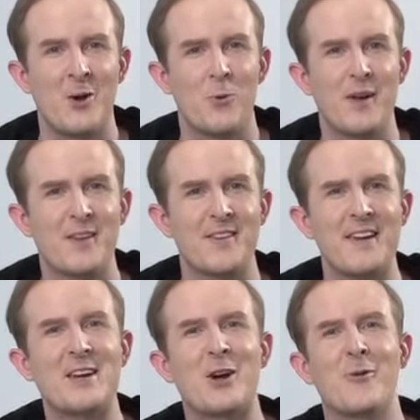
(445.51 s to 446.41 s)
With
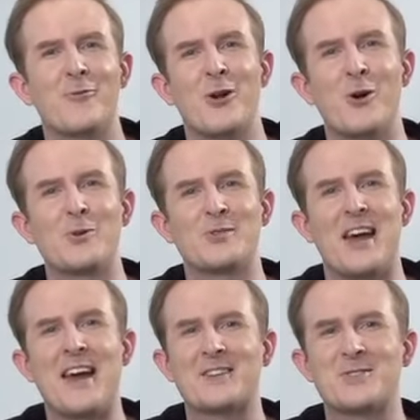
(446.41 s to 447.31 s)
EcoFlow's
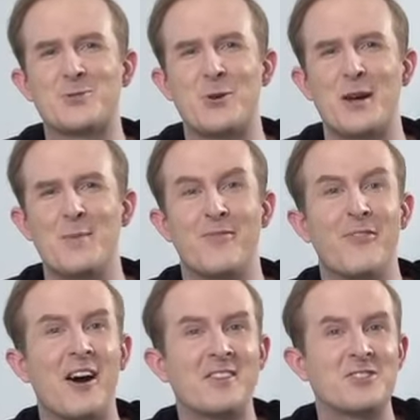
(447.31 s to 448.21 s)
Extreme
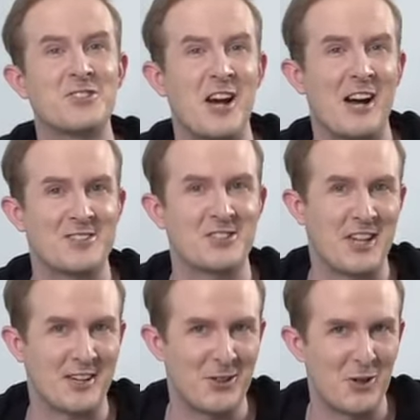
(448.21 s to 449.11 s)
Fast Charge
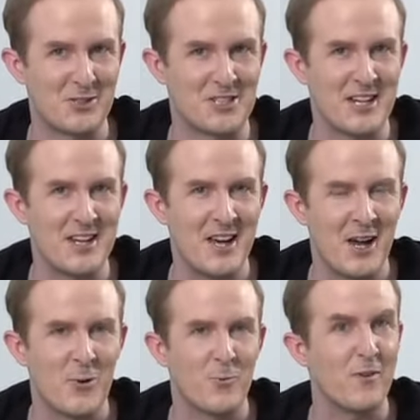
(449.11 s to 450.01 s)
technology,
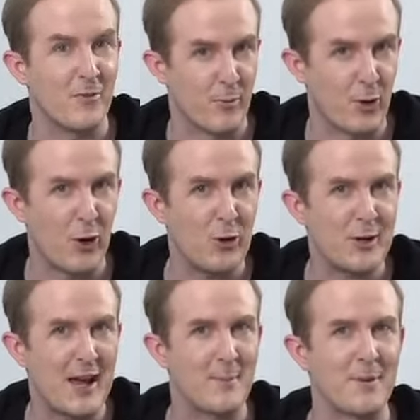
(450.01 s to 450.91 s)
River Pro
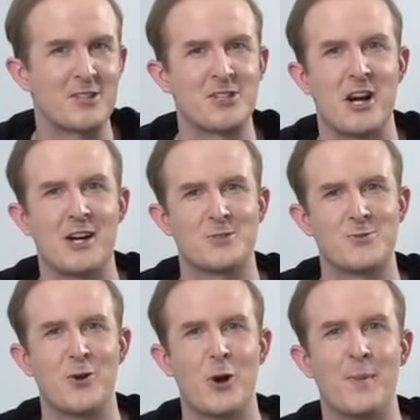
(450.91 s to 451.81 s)
can be charged
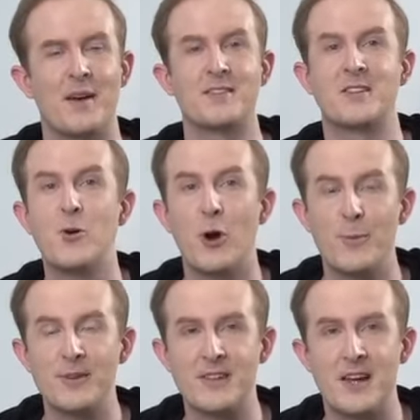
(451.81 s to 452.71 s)
from
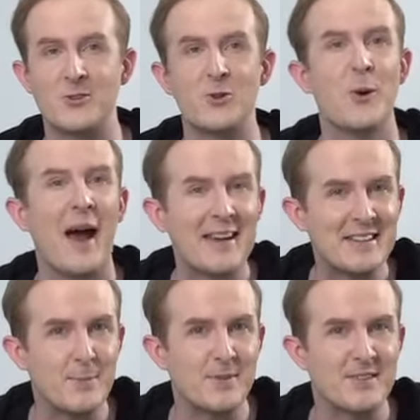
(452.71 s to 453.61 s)
0% to
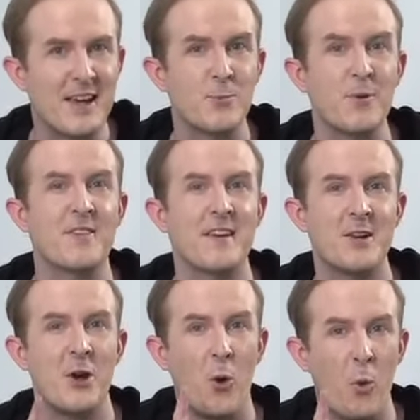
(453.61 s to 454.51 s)
80%
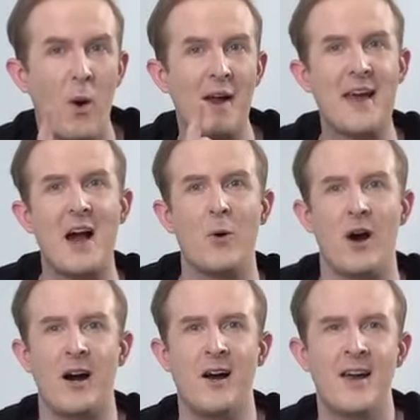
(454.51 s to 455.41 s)
within one
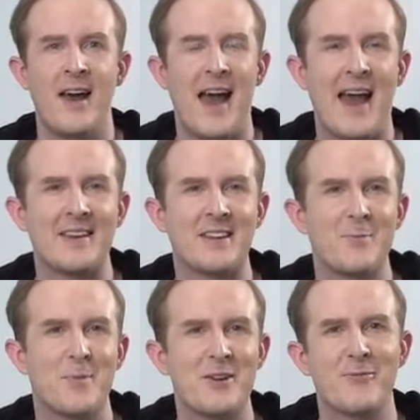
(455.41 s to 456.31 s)
hour and
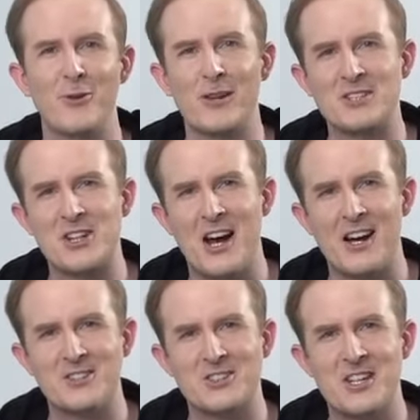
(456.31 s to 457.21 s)
can be fully
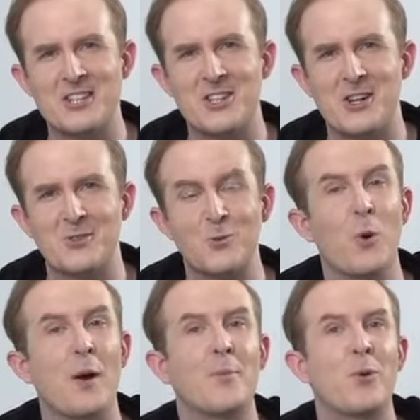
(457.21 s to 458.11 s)
charged in just
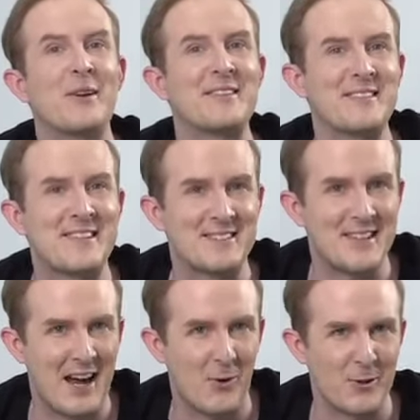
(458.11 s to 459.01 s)
1.6
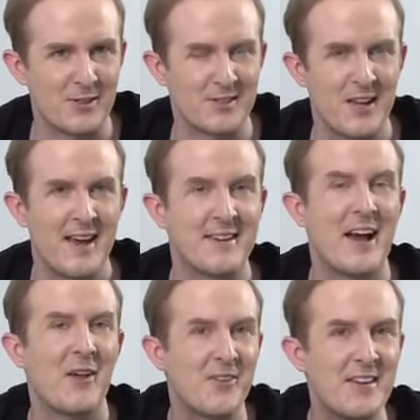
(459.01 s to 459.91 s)
hours.
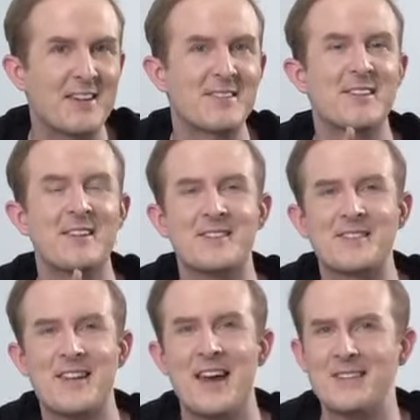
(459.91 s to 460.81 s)
Now this is
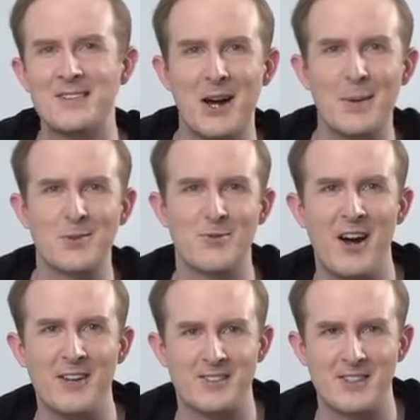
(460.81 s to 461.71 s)
10 times
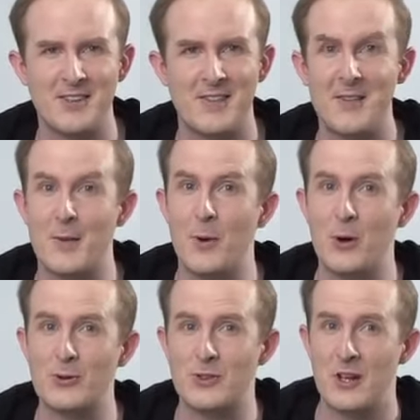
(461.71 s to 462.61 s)
faster than the
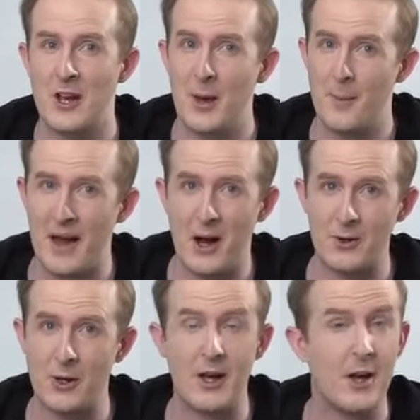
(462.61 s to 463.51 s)
most
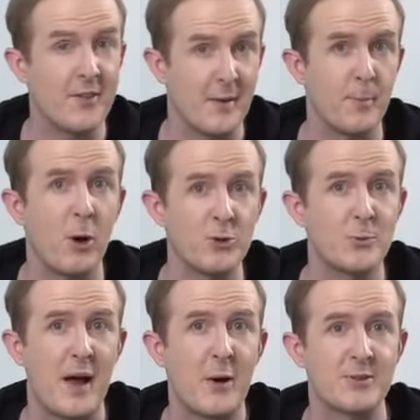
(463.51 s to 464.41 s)
power, uh, than
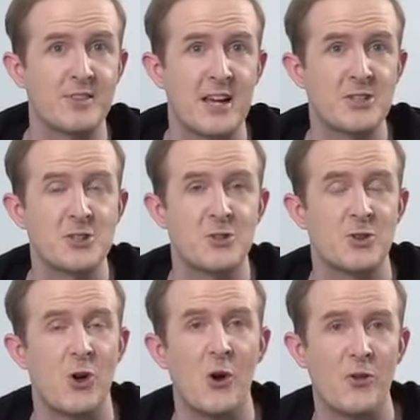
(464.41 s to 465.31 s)
most power stations
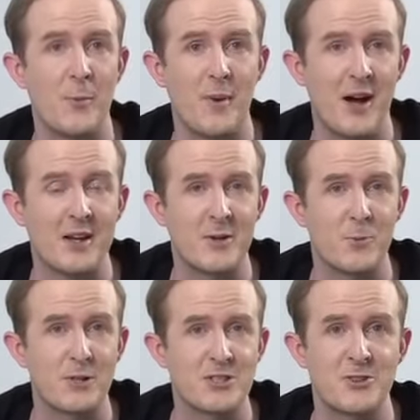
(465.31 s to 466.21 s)
on the market,
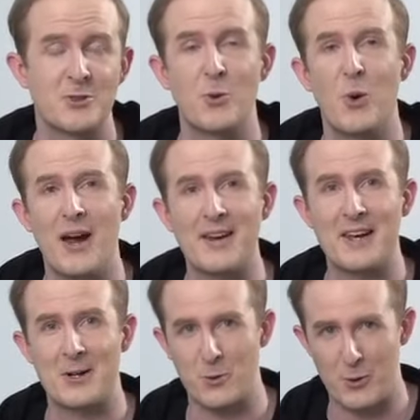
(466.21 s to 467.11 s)
which is quite
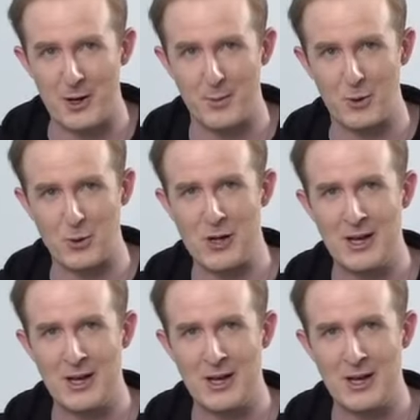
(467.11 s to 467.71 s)
incredible.